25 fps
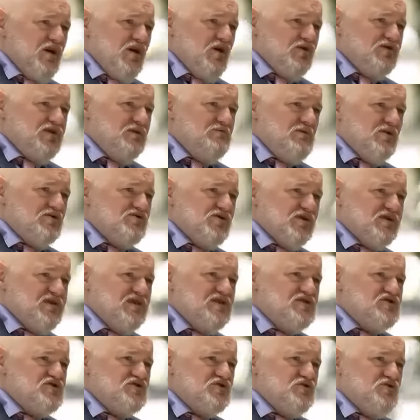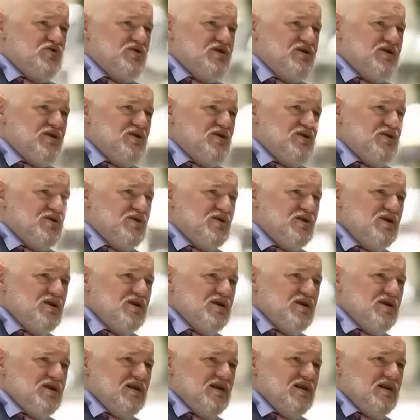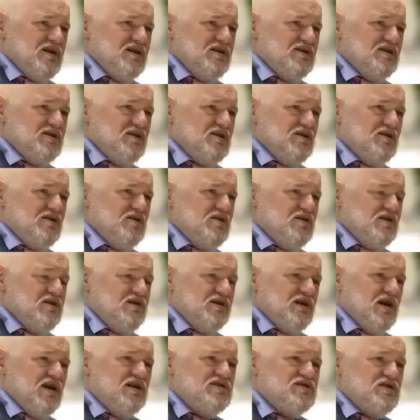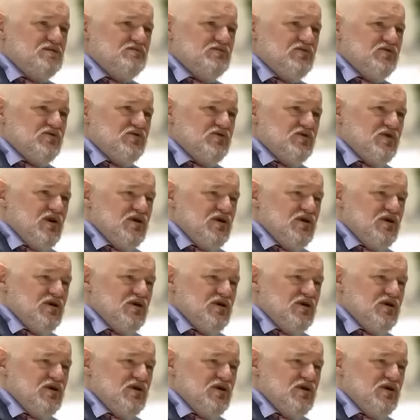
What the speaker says: a democrat issue in Egypt,